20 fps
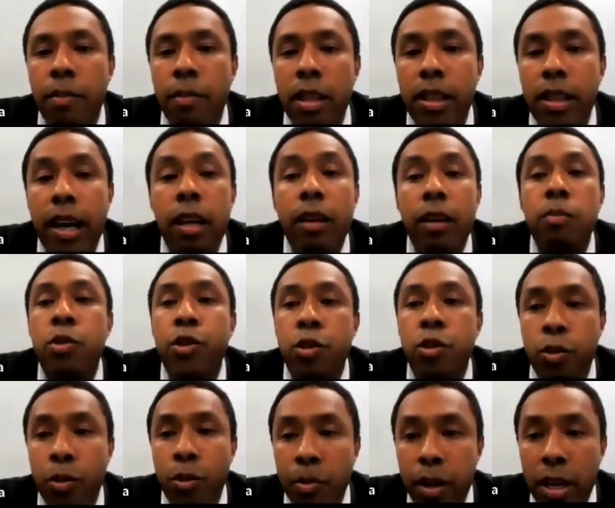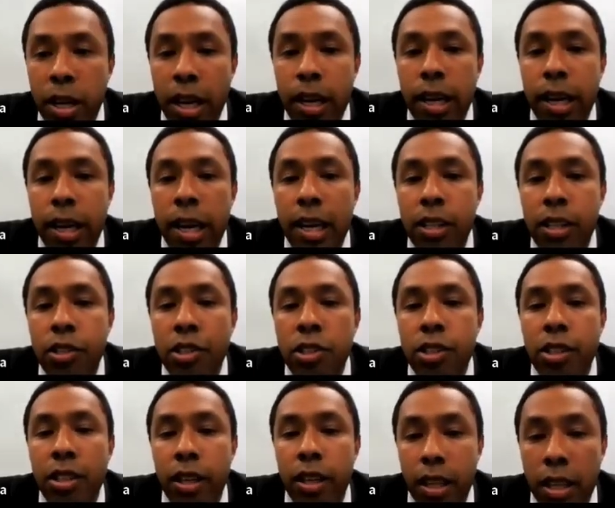it helps you being
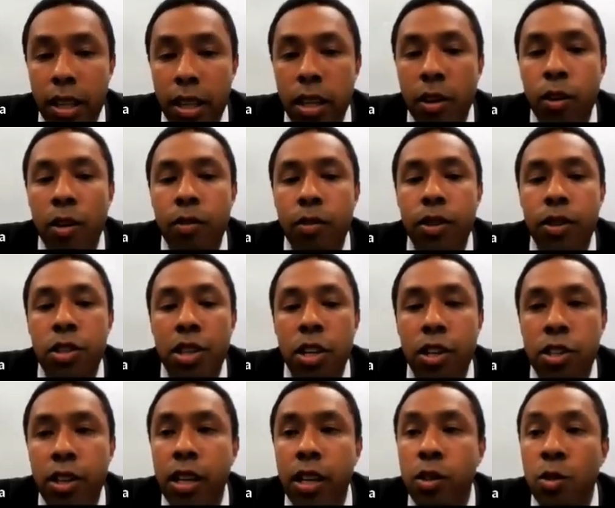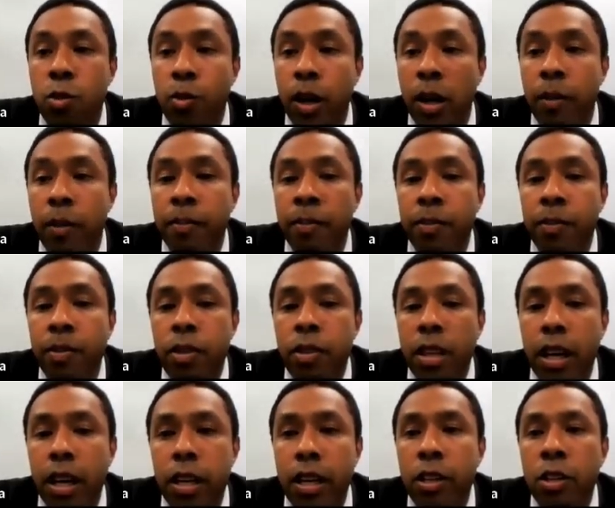engaged in the conversation as well.
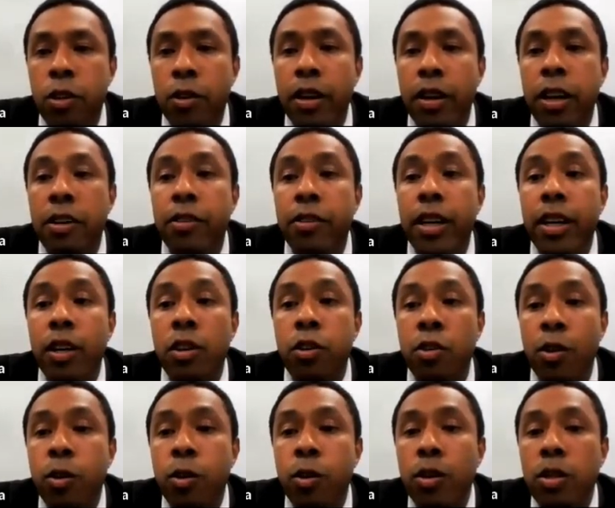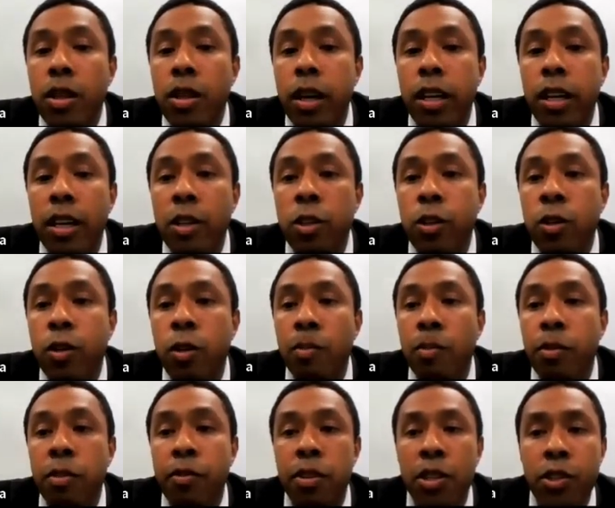And in your career growth and in your
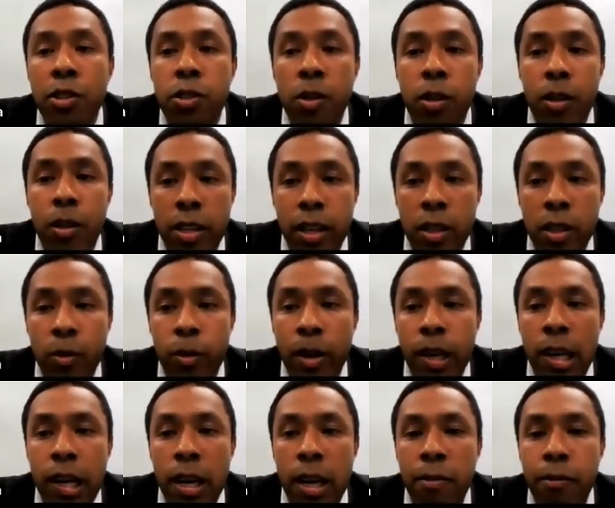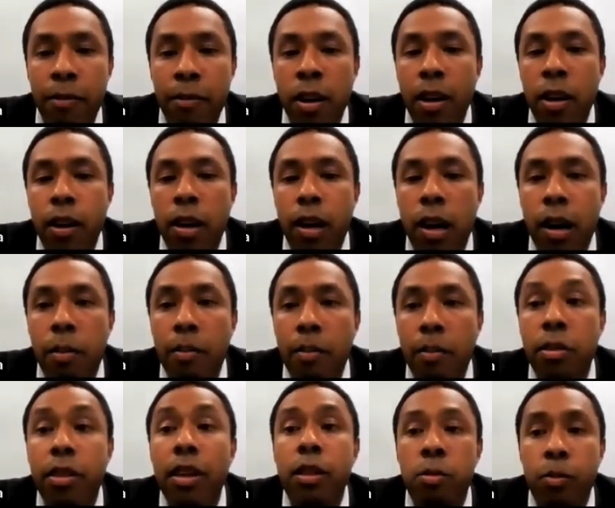professional network life,
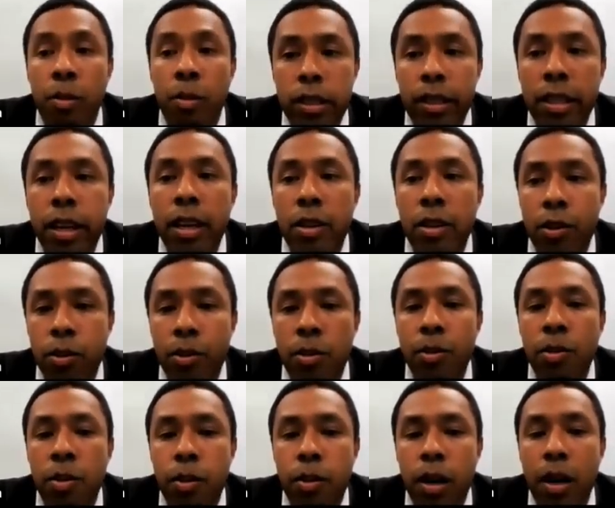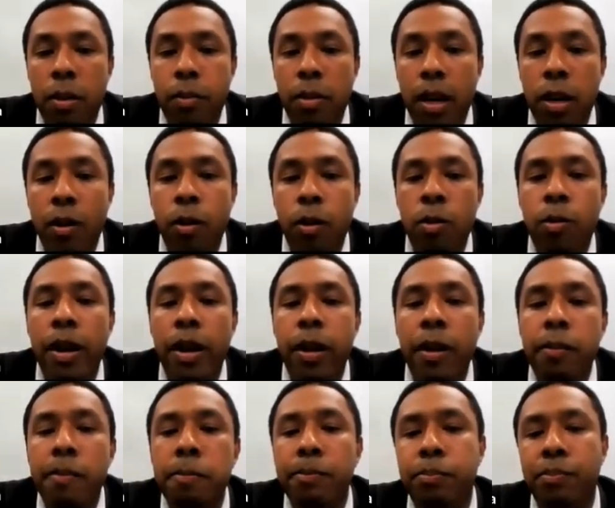that will take you a long
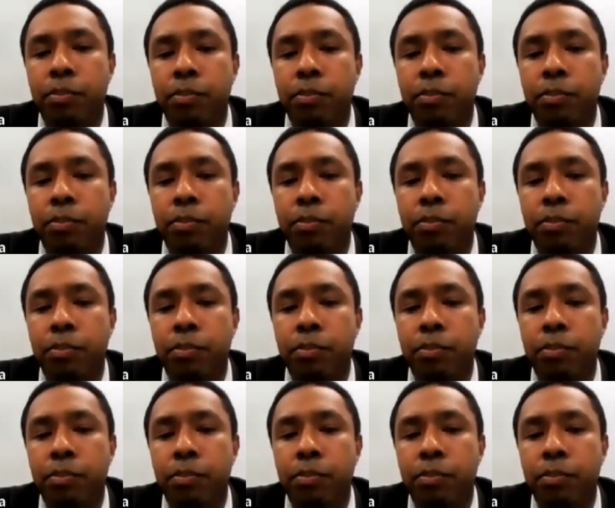way.